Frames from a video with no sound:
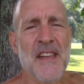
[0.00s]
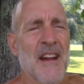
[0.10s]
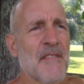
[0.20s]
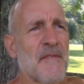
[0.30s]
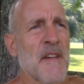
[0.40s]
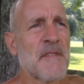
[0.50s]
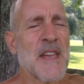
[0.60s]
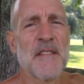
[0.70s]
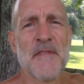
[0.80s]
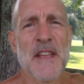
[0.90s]
that are
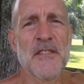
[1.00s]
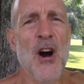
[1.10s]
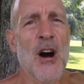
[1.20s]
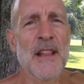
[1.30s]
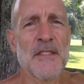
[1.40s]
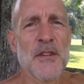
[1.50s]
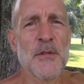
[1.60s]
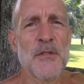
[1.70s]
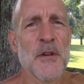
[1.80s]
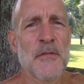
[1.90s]
15 feet tall in
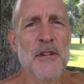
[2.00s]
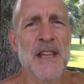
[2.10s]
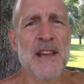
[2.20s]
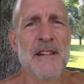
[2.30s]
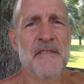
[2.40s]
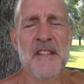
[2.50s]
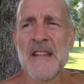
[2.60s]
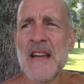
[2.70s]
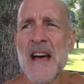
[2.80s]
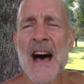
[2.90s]
2-3 years.
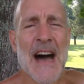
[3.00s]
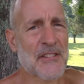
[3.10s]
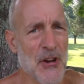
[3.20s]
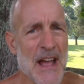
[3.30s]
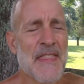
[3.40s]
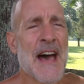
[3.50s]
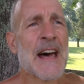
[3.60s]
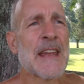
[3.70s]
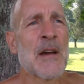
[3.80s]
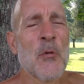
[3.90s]
I tried
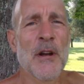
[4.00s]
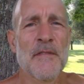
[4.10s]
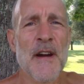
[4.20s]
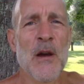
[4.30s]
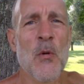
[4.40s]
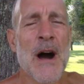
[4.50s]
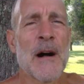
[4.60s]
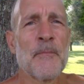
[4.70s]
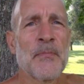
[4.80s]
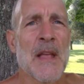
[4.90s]
that. It worked very well.